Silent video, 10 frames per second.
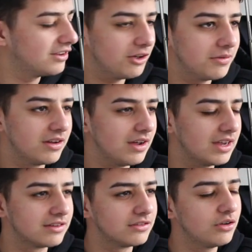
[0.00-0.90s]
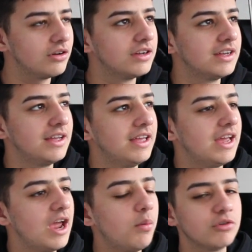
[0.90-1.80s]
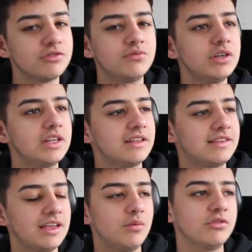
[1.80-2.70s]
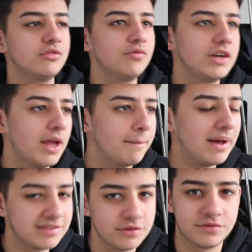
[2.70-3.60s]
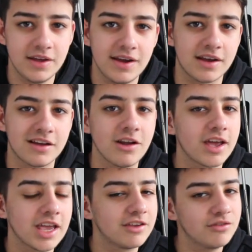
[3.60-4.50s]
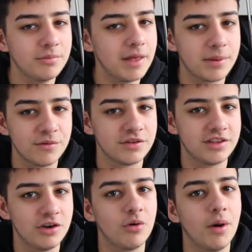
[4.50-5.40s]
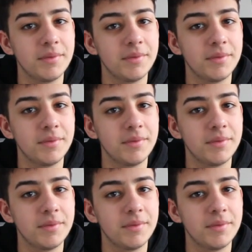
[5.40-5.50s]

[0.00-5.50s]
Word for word: You know what I mean? Like it's not it wasn't really a it wasn't really a massive dig. Like it's not that big of a deal.